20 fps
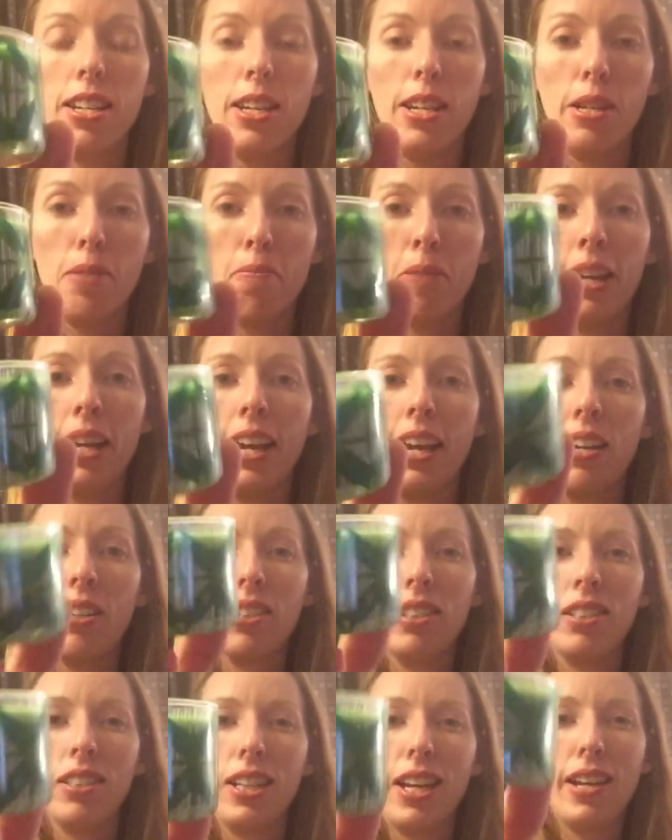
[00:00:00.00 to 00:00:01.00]
in my
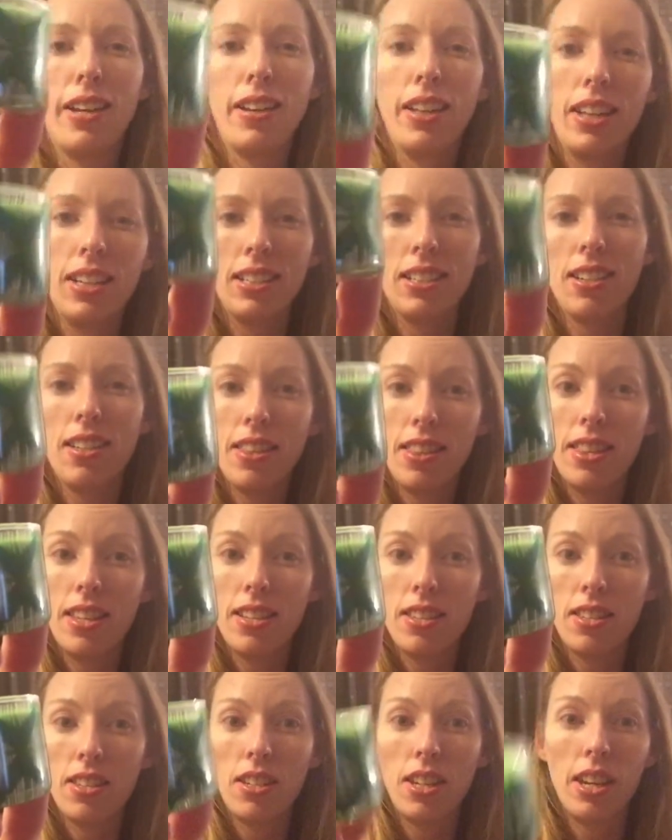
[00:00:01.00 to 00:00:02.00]
house is kind of like
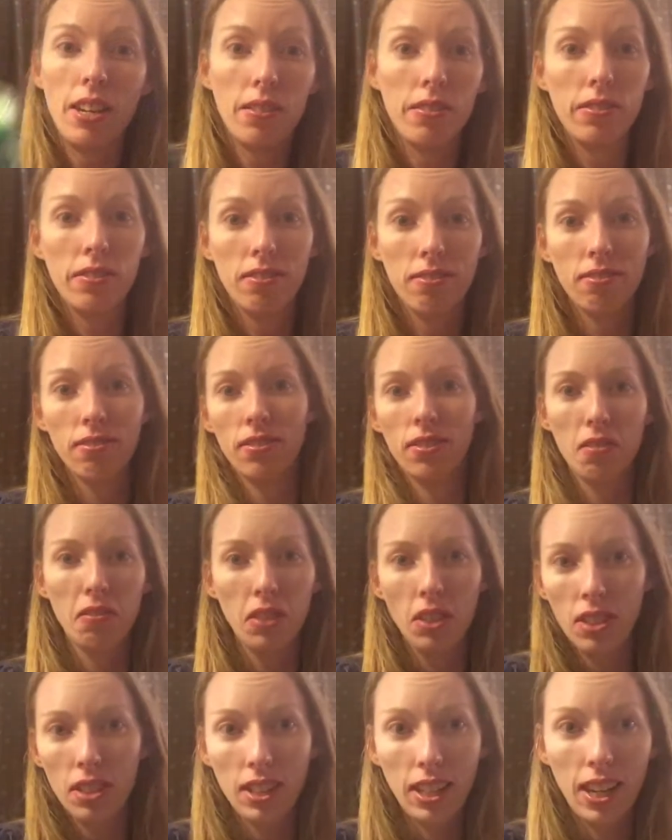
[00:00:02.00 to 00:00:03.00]
this stuff.
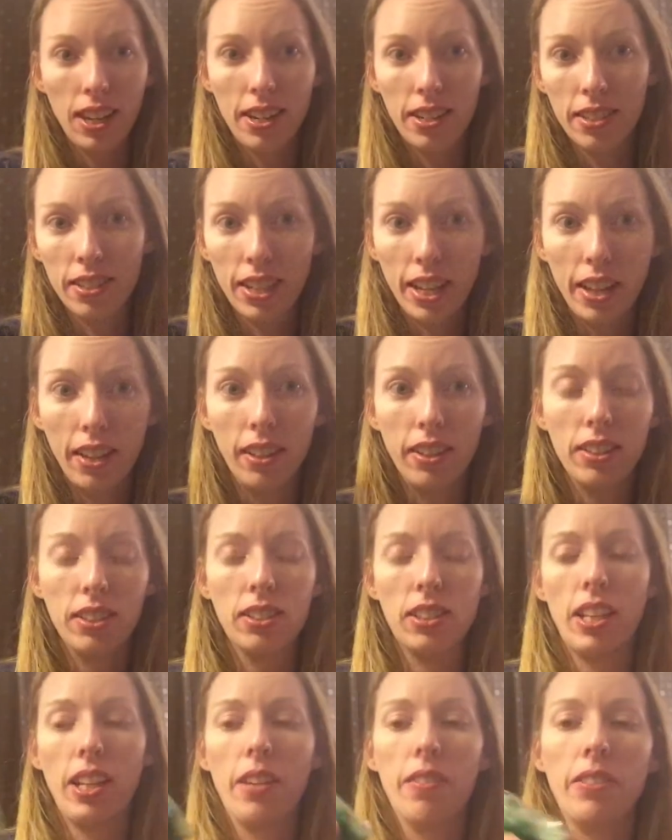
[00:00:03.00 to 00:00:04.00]
You can kind of tell
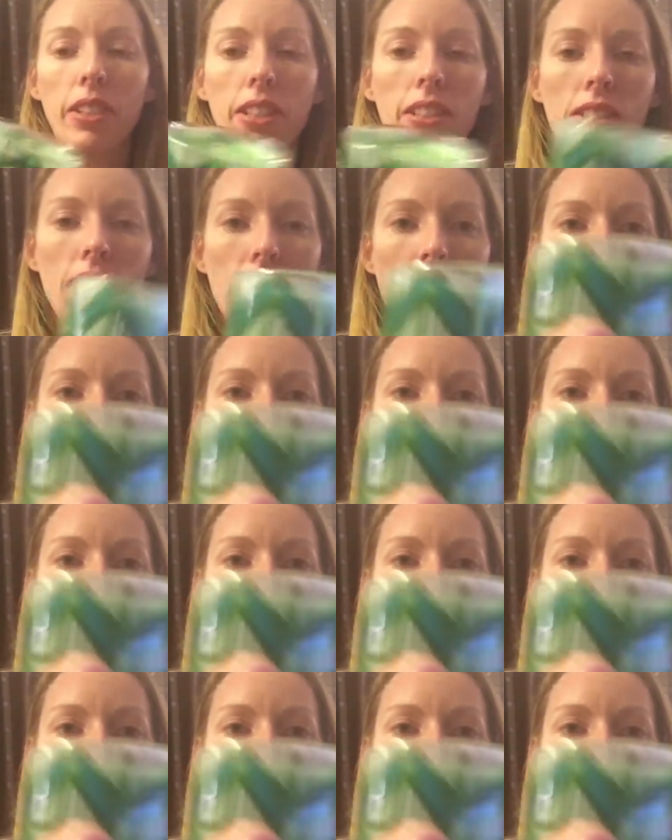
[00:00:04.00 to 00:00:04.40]
it's kind of a